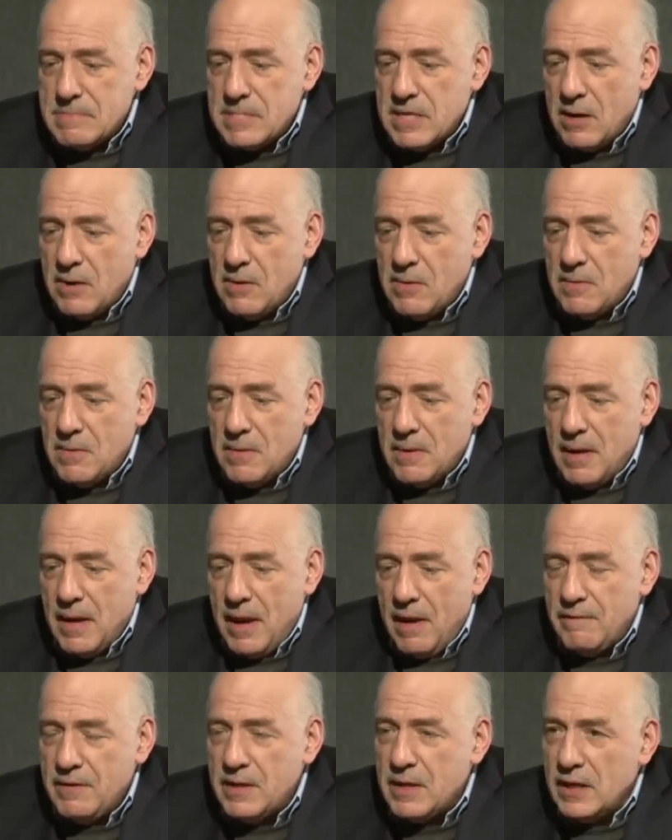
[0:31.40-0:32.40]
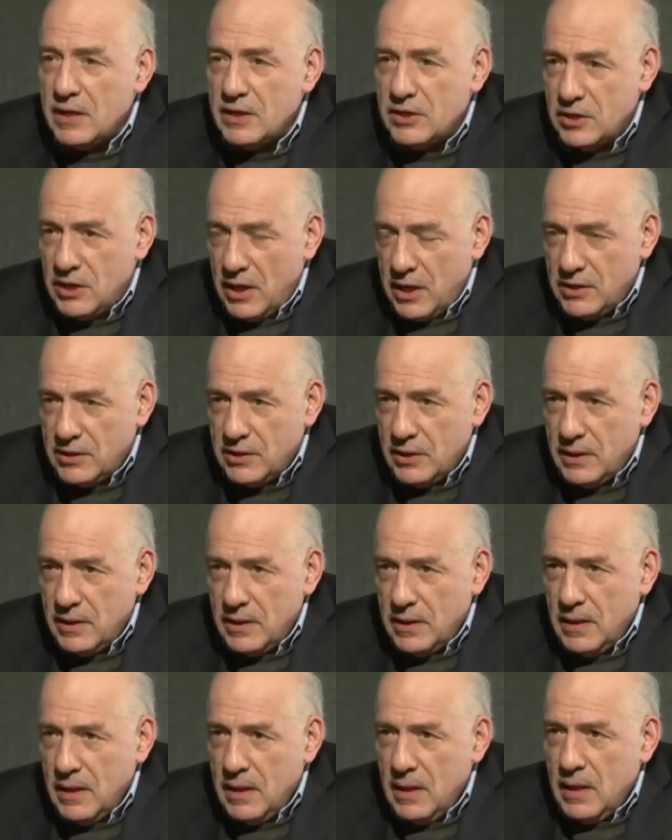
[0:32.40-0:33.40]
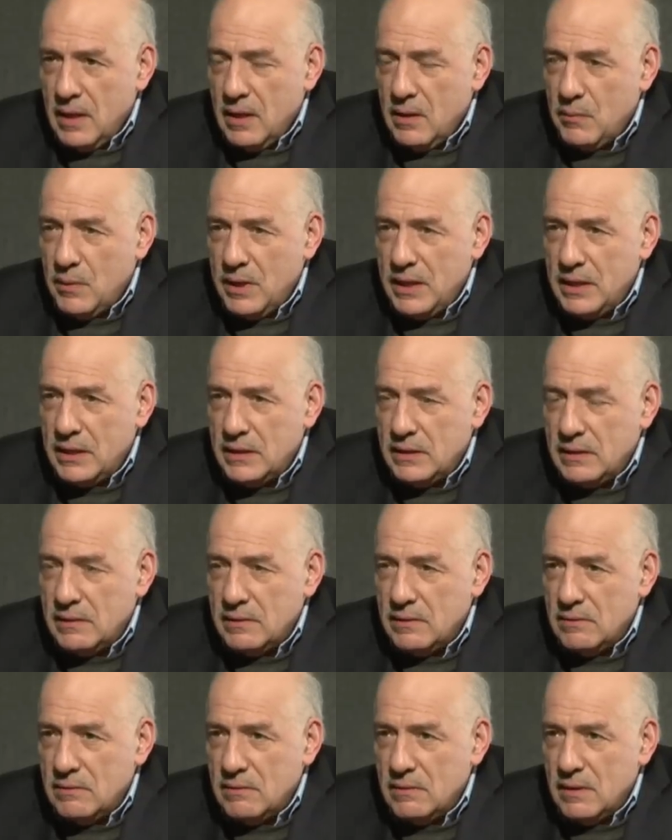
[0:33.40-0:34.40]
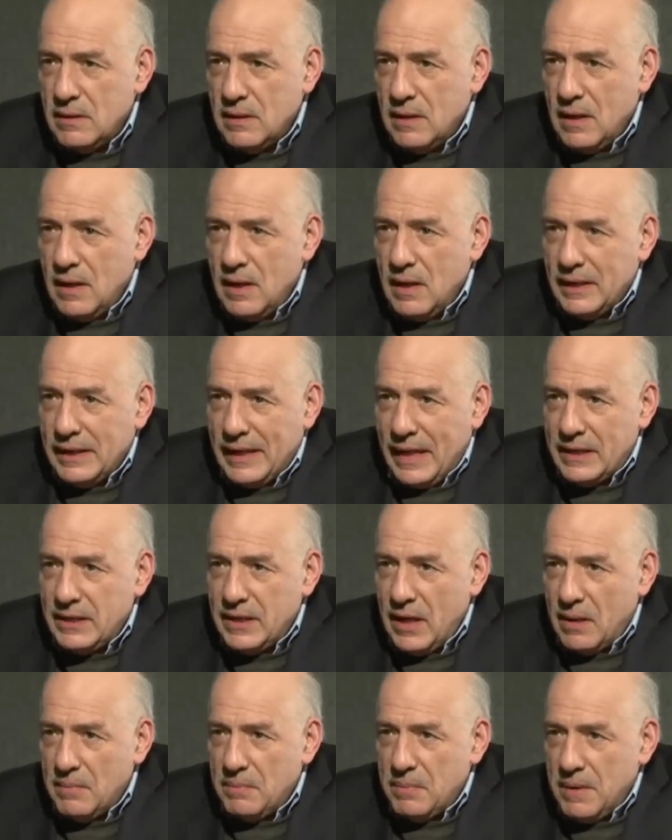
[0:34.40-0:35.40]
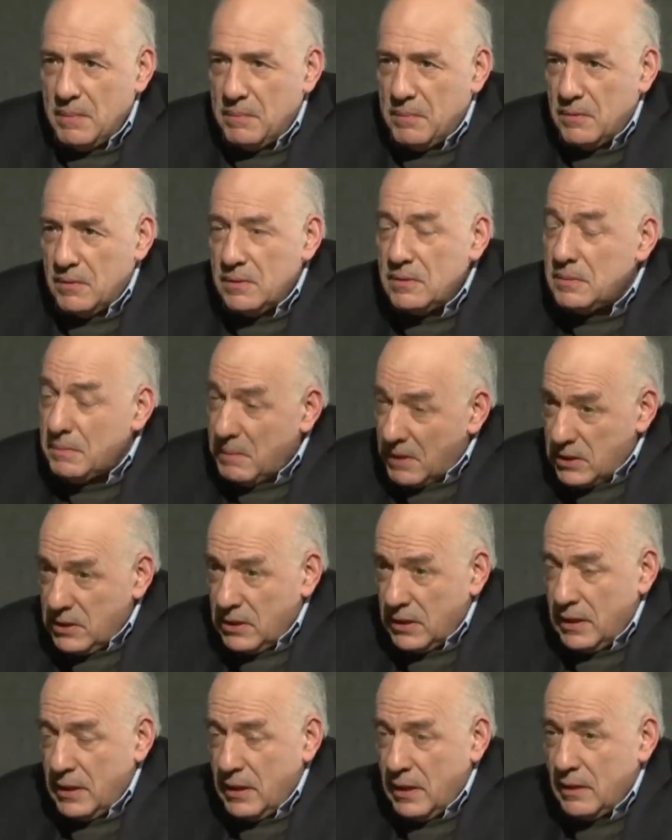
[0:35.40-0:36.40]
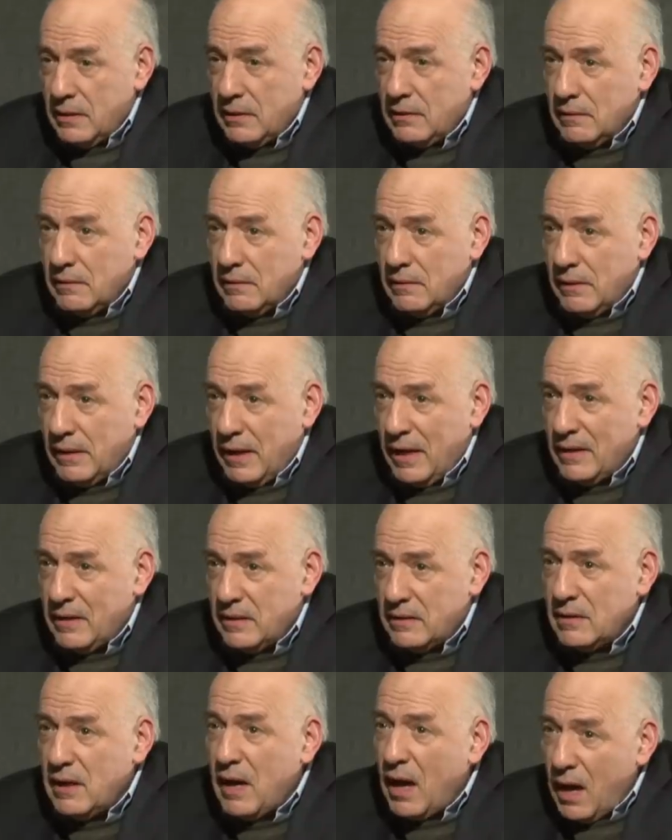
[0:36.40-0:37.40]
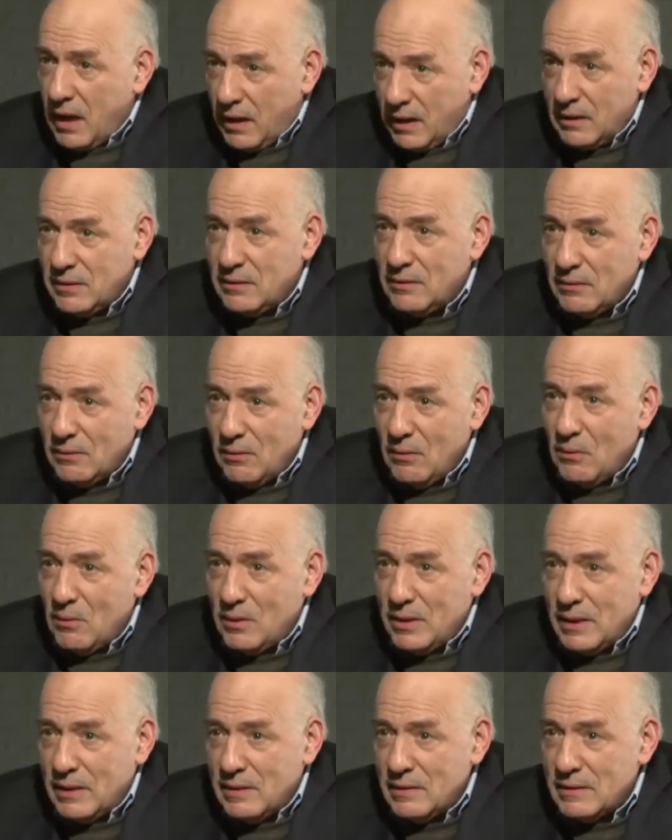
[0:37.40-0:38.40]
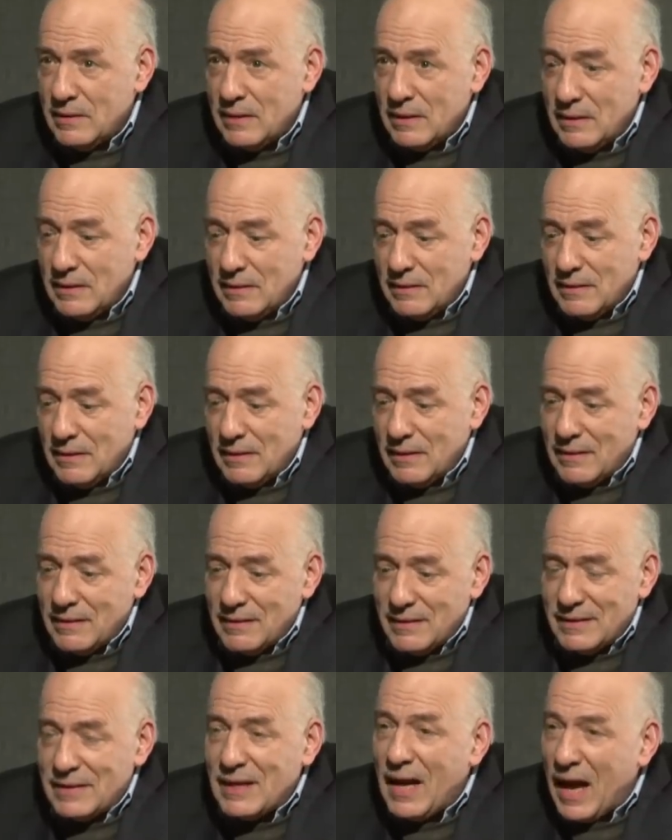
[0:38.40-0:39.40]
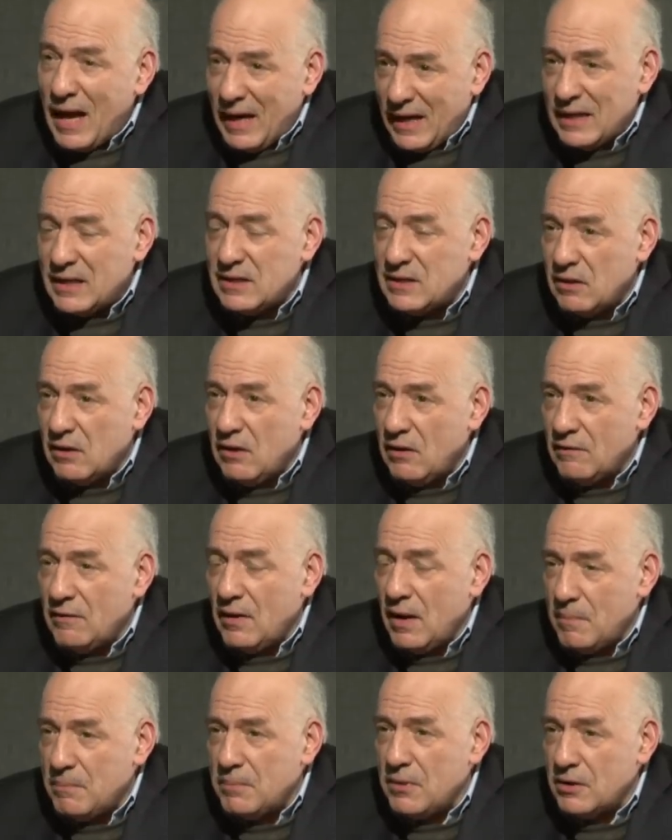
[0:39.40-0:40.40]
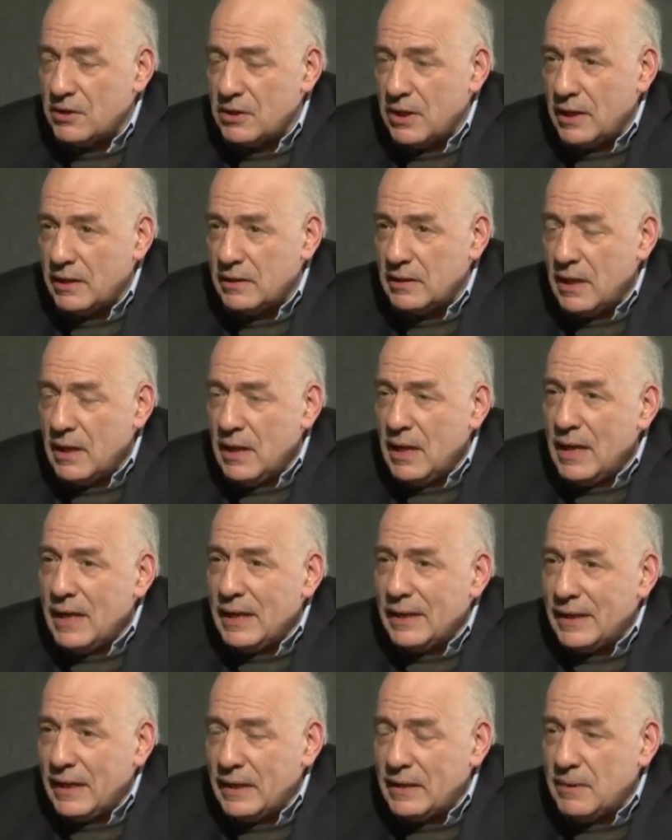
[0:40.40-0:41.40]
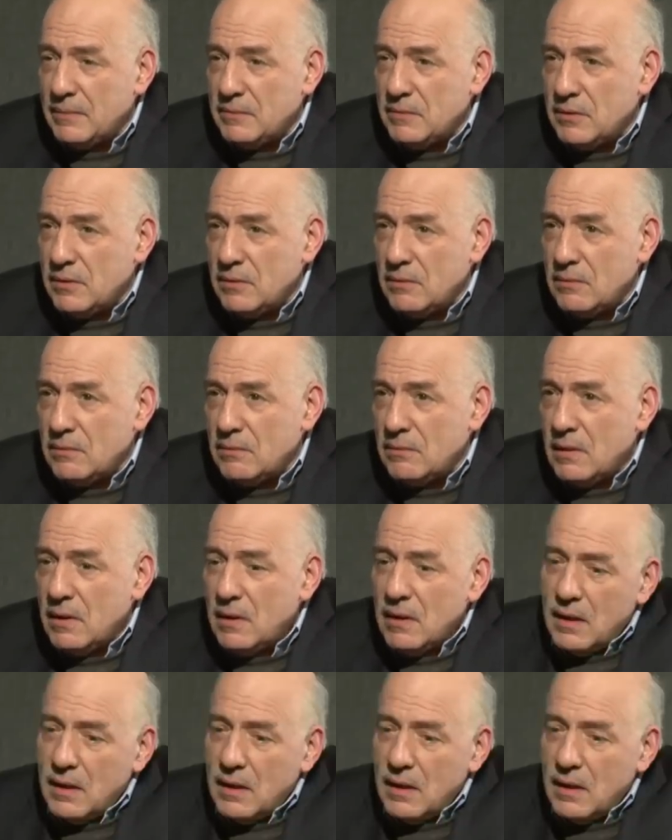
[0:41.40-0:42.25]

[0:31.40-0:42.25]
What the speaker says: So everything is changing. We need to get young people especially, and they're the target audience and the target of our project, get them to